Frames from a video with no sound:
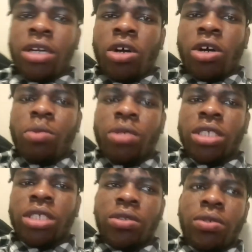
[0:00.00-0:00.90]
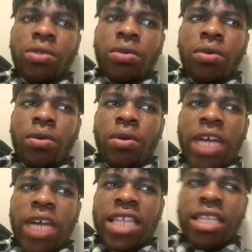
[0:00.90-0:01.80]
up until
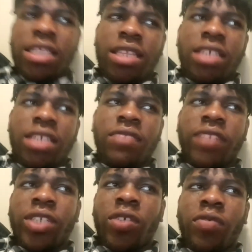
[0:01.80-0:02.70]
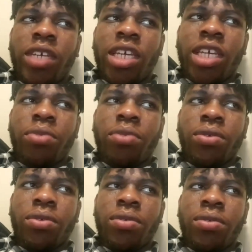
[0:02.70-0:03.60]
I think 31st of April.